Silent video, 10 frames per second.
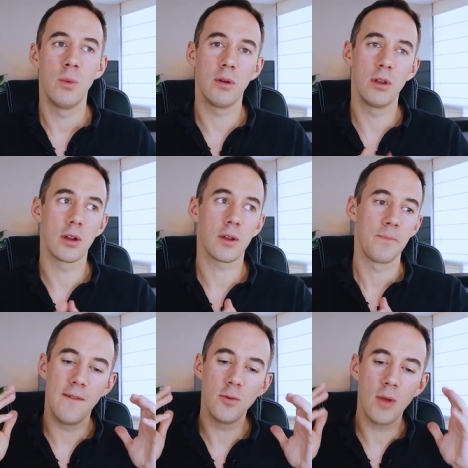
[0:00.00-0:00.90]
Well, look,
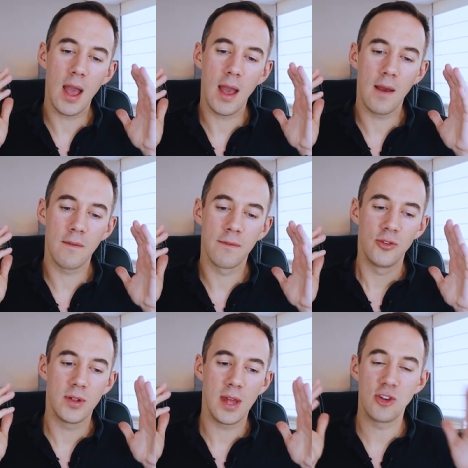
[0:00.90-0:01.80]
if you have,
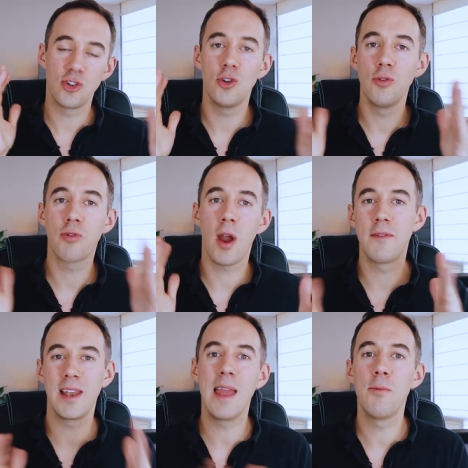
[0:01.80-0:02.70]
if we say, two
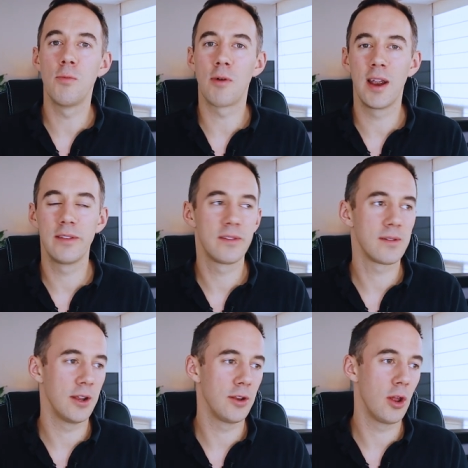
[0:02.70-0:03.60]
private label
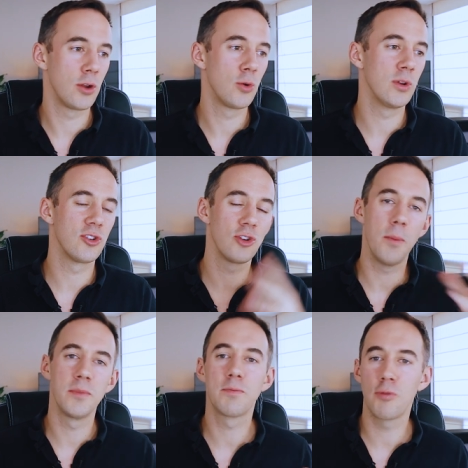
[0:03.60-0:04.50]
brands, I don't know, called it
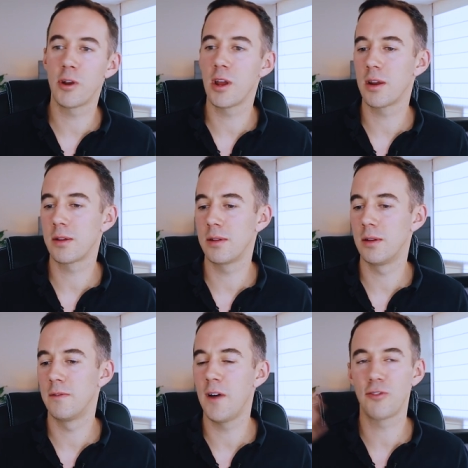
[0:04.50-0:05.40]
Tom's Products
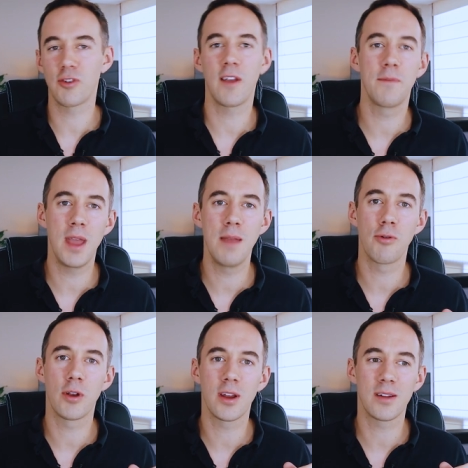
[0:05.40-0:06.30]
and FastTrackFBA
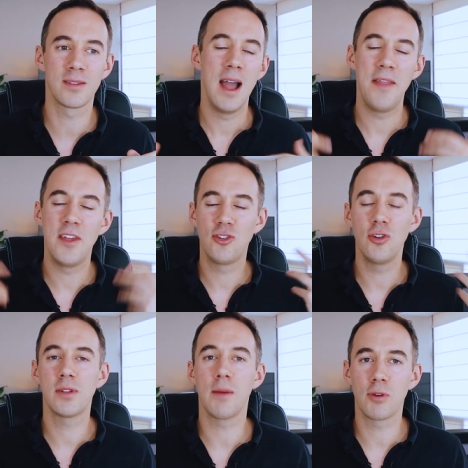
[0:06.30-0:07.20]
Products, and they're
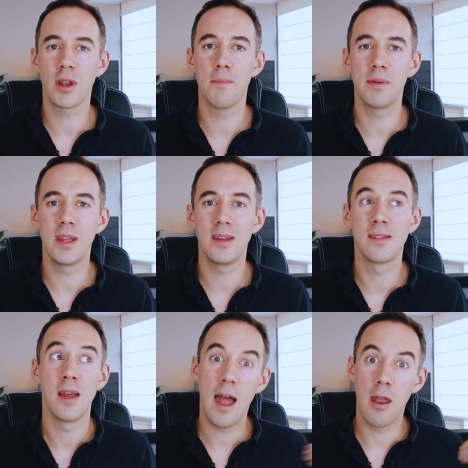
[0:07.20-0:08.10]
two separate
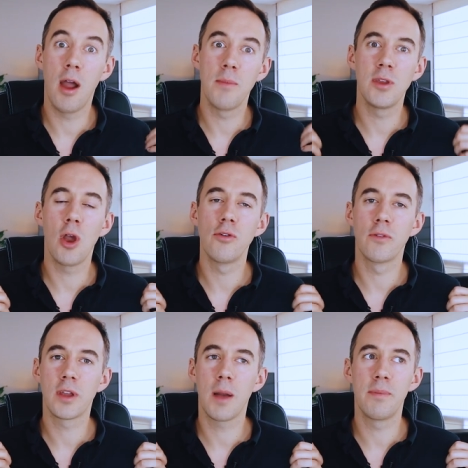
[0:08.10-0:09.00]
companies, and I'm the owner
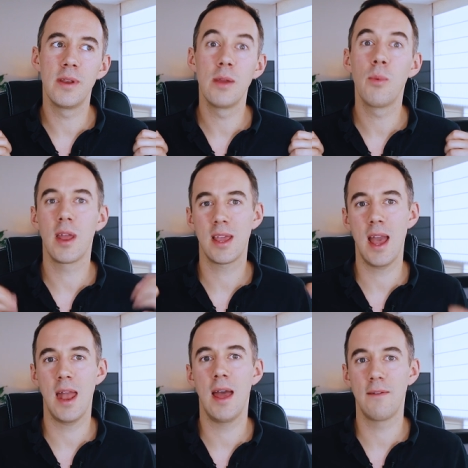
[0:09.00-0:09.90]
of the company, well, I
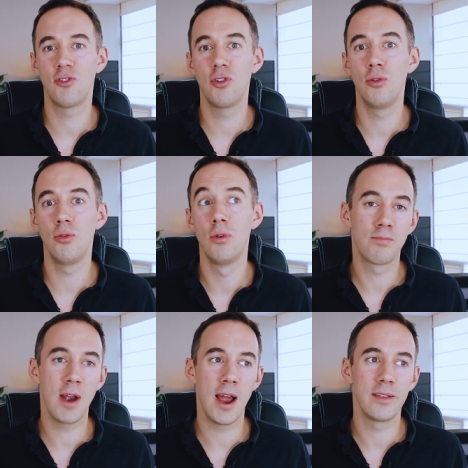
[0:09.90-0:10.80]
can have two
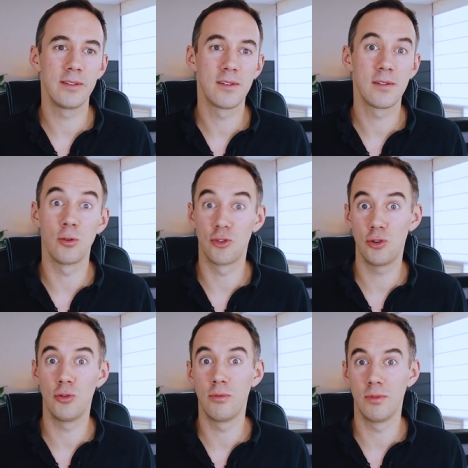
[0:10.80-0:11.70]
brands or
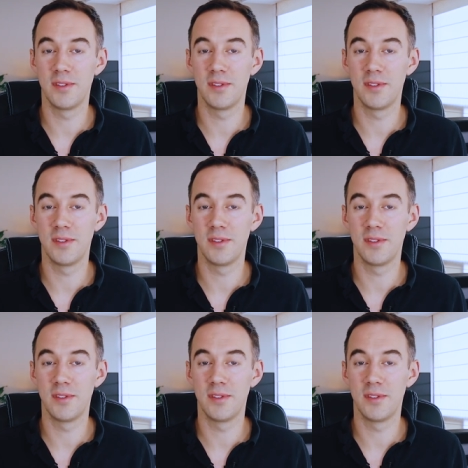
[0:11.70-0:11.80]
two